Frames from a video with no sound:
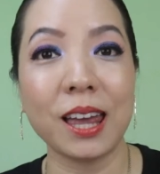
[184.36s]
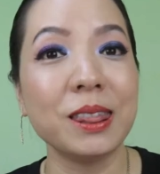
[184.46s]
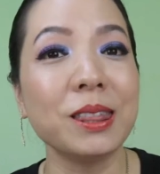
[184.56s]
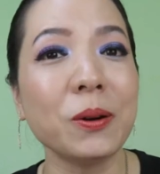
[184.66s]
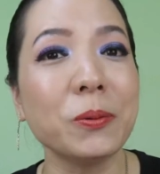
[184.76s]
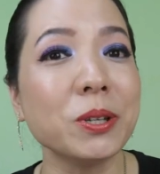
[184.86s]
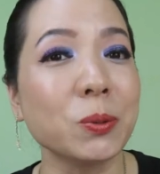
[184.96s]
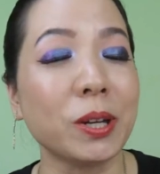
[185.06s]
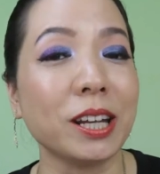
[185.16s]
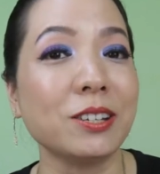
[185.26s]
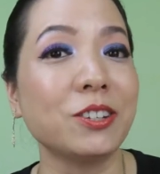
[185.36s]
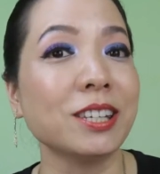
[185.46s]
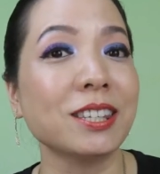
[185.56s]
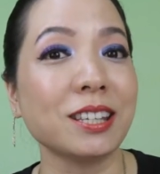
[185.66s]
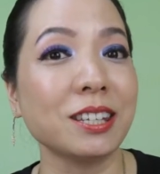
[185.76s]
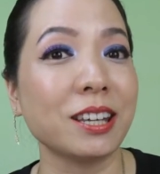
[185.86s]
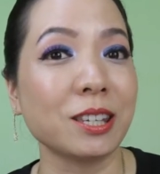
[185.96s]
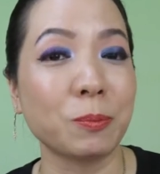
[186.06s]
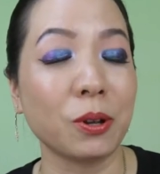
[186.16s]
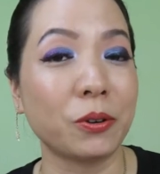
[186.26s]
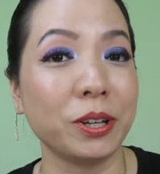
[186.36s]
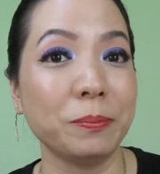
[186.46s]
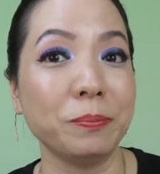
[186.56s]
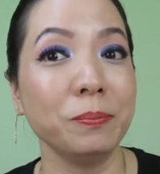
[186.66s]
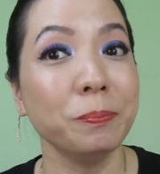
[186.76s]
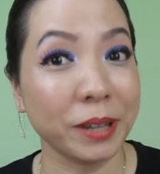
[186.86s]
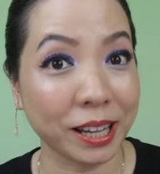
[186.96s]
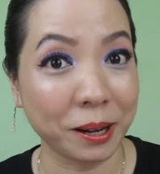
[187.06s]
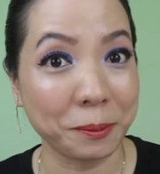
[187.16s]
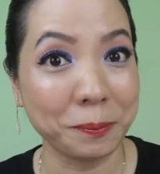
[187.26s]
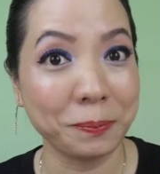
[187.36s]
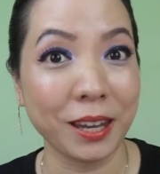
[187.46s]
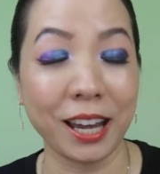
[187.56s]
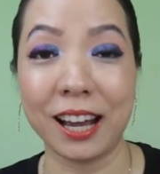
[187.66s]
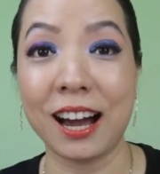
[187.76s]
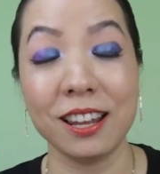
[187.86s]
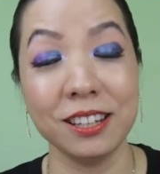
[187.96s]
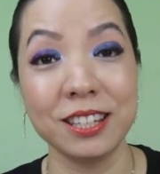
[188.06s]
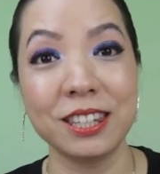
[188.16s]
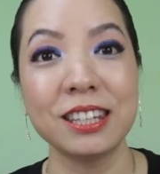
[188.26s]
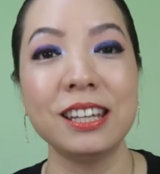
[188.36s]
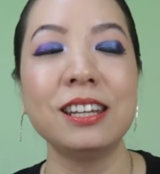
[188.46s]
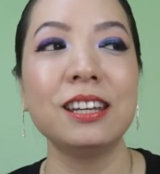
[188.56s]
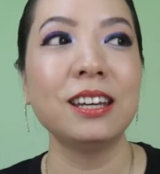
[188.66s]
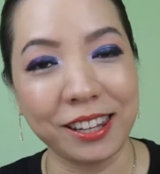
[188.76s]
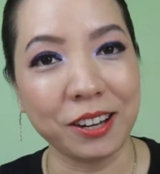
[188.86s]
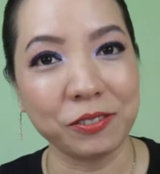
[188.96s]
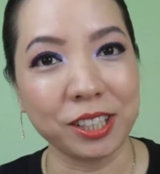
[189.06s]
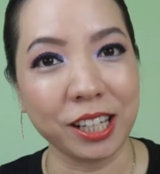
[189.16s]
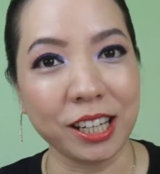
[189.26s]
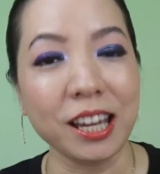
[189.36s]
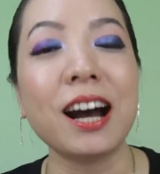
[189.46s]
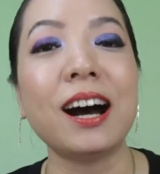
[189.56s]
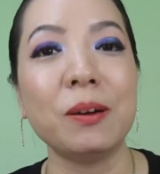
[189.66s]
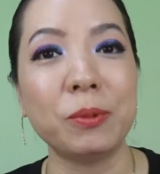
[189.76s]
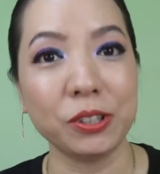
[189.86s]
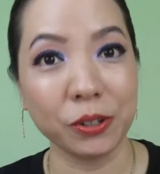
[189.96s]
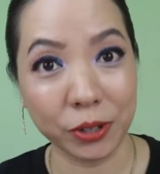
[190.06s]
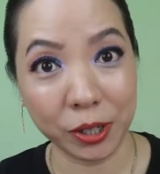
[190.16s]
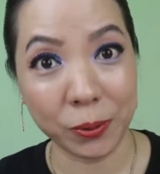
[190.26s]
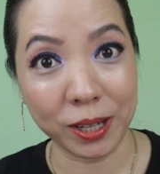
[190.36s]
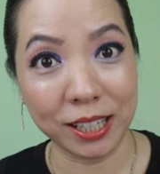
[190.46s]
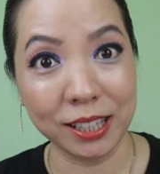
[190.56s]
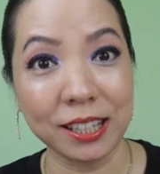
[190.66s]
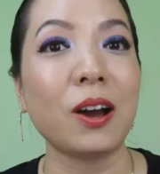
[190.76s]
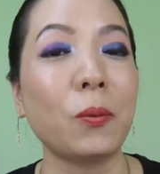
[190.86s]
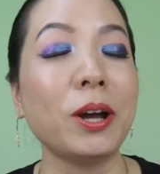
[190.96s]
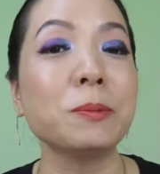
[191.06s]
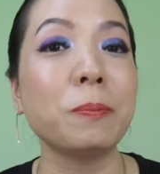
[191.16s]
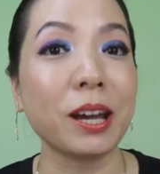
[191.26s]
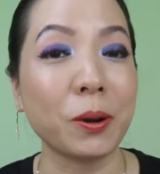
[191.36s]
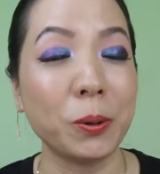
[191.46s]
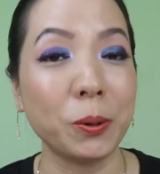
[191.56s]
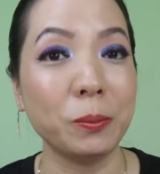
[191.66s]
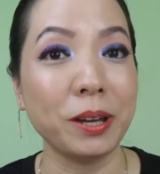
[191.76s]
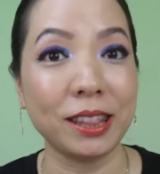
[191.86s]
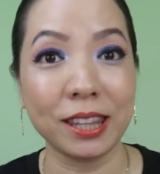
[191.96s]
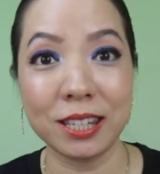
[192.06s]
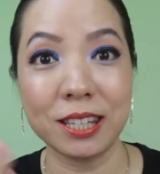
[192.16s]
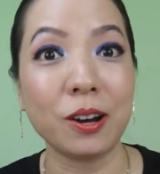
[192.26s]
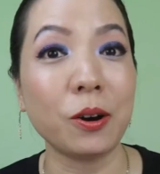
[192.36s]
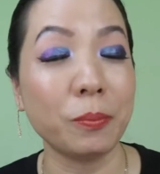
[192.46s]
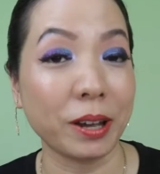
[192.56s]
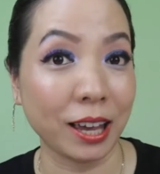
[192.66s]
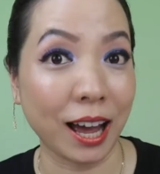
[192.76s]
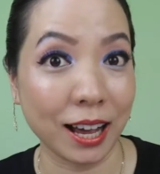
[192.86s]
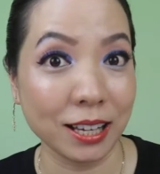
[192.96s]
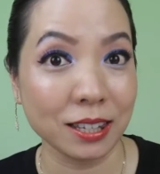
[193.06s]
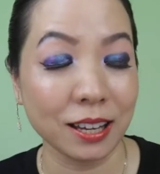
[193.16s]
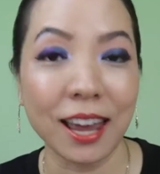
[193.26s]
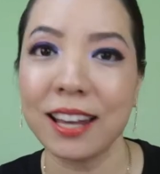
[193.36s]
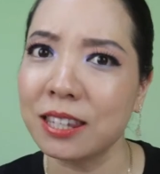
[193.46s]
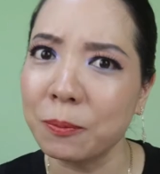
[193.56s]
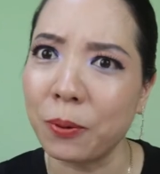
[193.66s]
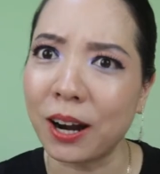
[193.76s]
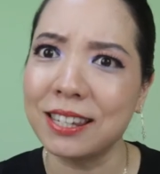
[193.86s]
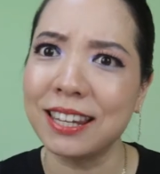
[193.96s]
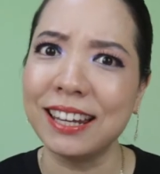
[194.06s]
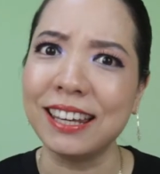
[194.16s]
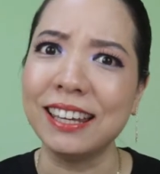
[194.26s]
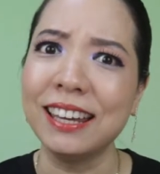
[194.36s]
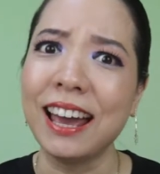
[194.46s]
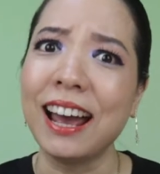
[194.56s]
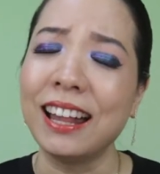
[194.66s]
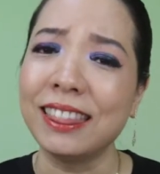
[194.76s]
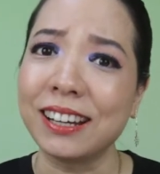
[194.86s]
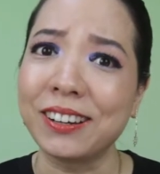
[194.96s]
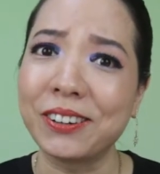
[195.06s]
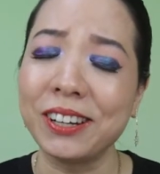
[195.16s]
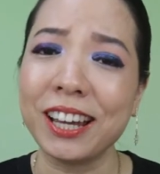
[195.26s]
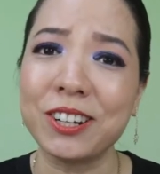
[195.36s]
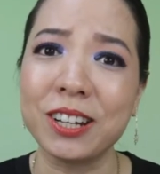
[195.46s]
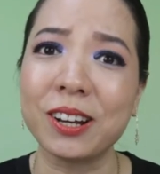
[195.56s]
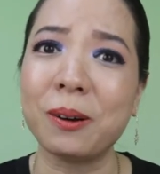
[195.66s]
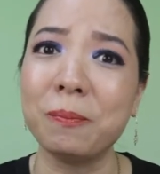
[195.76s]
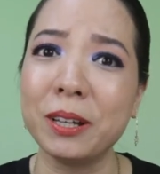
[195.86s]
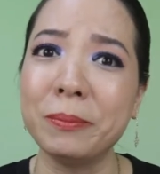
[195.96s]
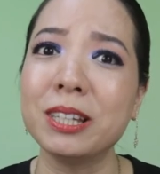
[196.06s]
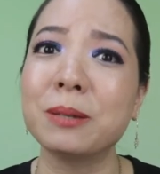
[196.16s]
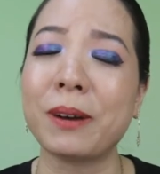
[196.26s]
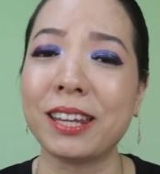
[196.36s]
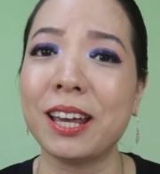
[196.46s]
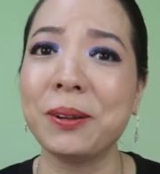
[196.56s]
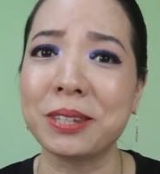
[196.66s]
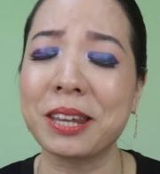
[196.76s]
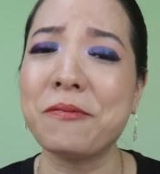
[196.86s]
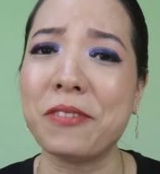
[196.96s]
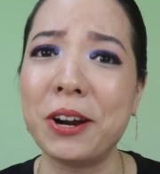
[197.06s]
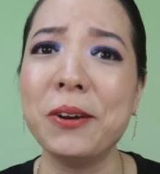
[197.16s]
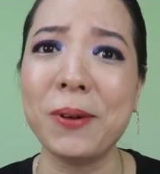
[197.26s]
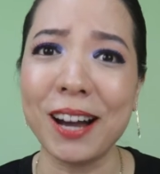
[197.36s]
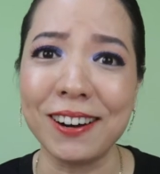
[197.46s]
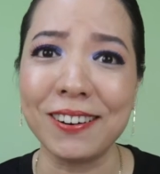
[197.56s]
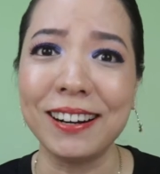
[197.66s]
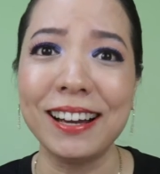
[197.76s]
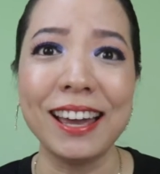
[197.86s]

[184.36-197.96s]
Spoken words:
And that was when I just started exploring makeup and colors. At the end of the day, I bought the green one. I went back home and tested it out on my eyes, and surprisingly, the green actually complements my yellow skin very well.